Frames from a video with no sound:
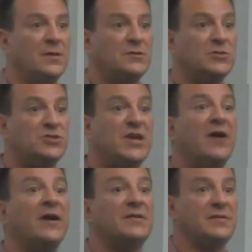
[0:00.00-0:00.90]
So
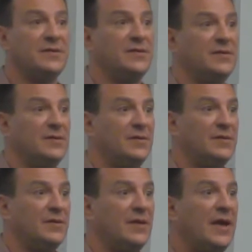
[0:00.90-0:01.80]
share it
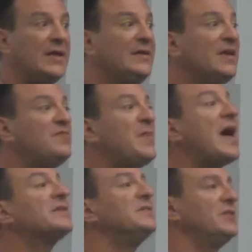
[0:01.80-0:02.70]
and give
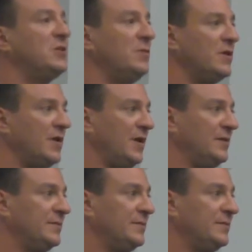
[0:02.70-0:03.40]
back to the community.